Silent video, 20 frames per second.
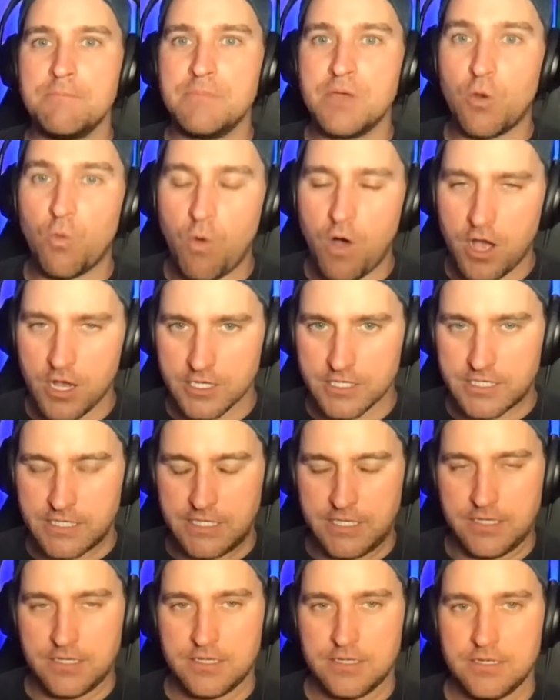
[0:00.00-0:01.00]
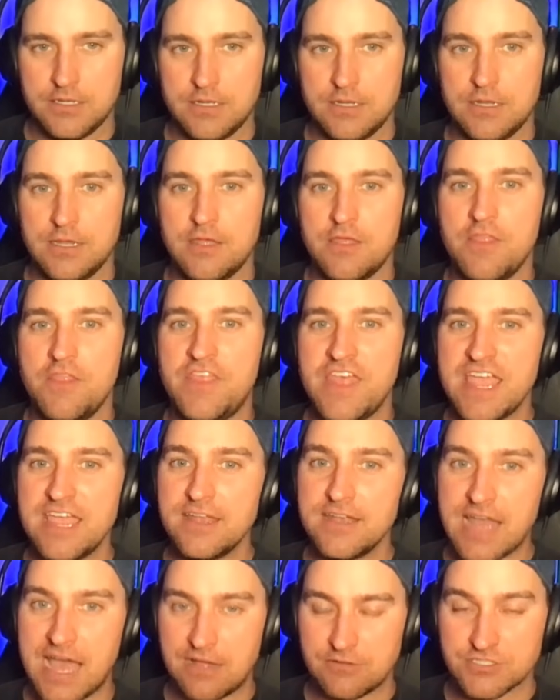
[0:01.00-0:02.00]
Milwaukee,
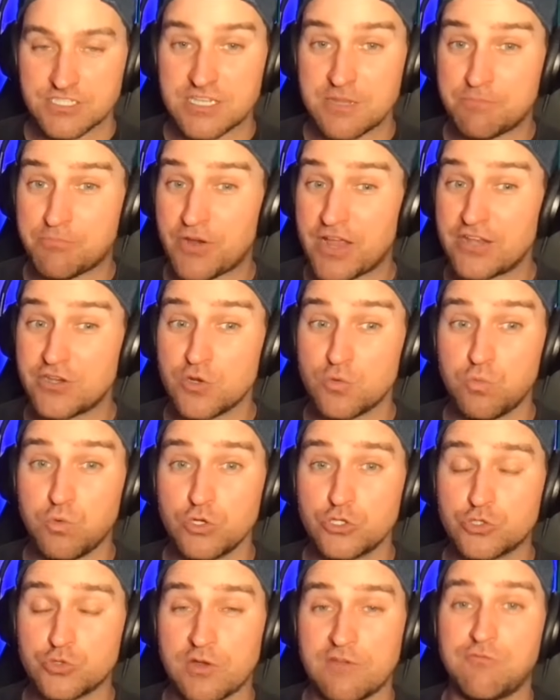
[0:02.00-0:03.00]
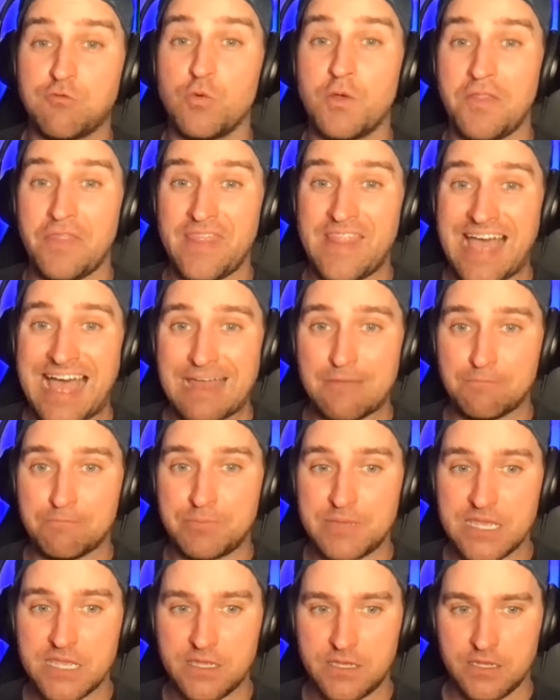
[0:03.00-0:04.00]
they announced that Brandon Woodruff will
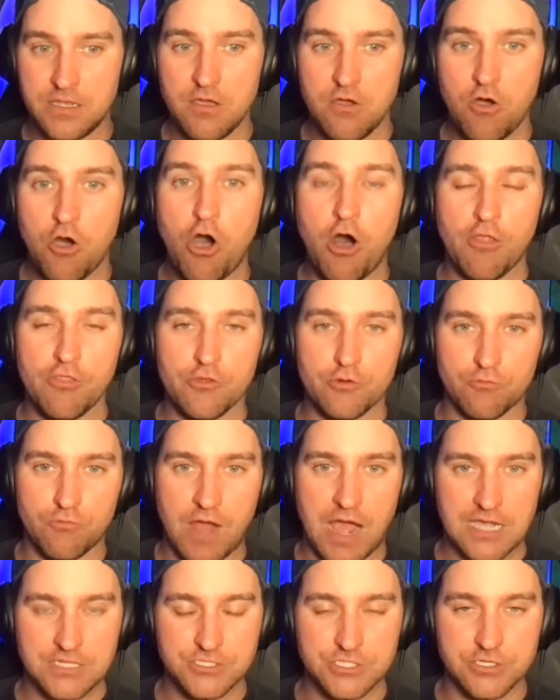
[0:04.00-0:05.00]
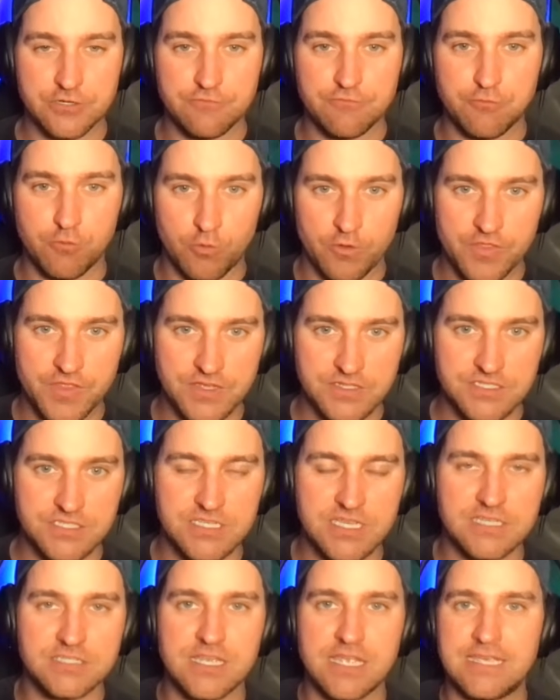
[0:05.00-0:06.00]
not be on the roster for this
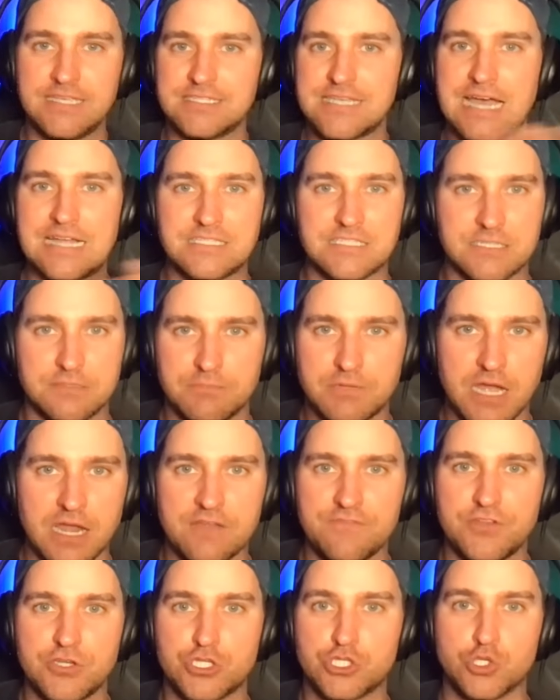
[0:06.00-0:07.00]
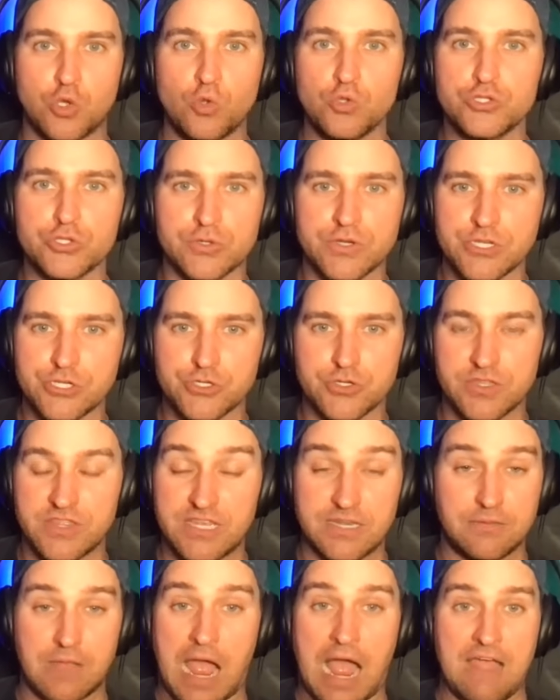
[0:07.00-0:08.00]
season. He's got some kind of a shoulder injury
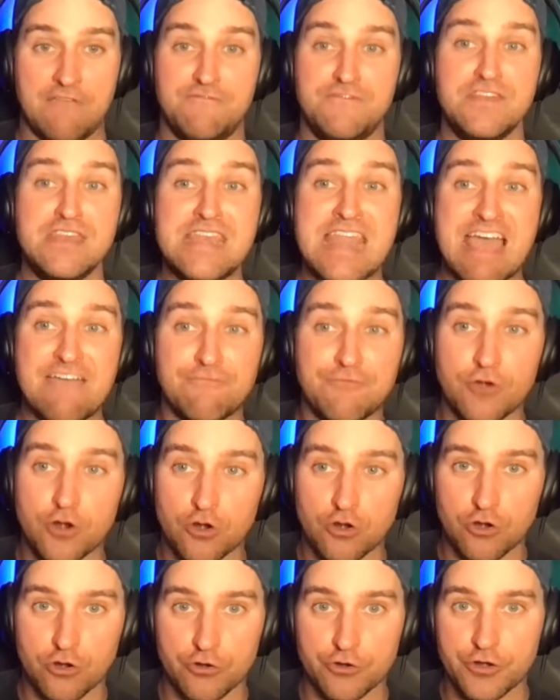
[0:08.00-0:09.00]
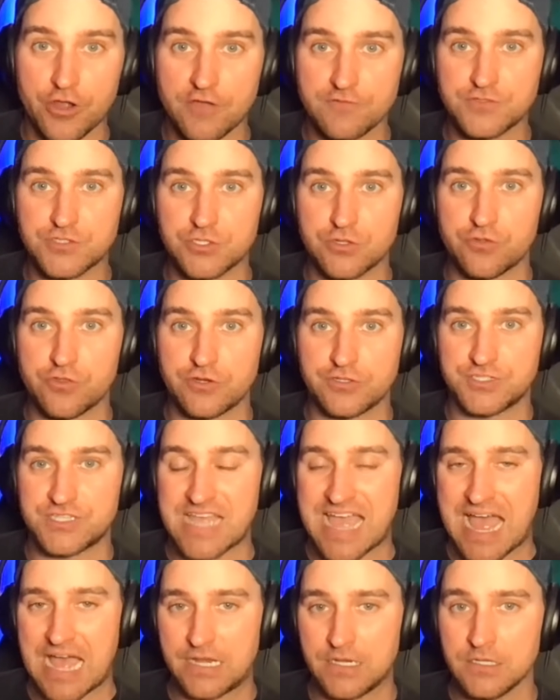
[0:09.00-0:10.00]
that I've never heard of. So
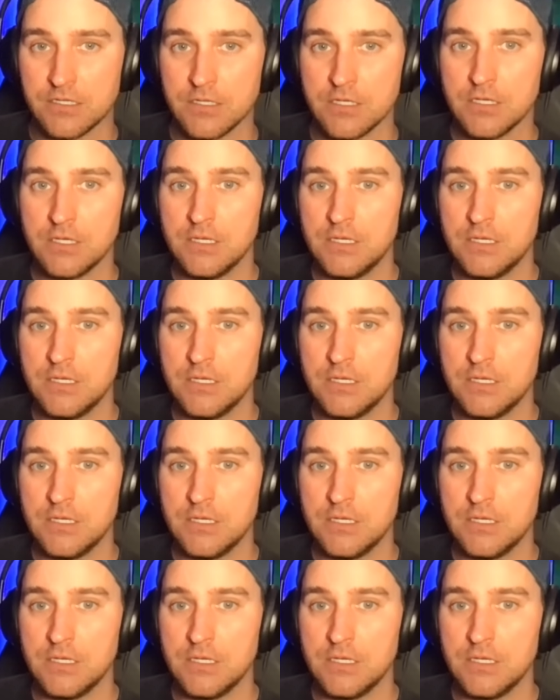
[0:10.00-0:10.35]
there's that.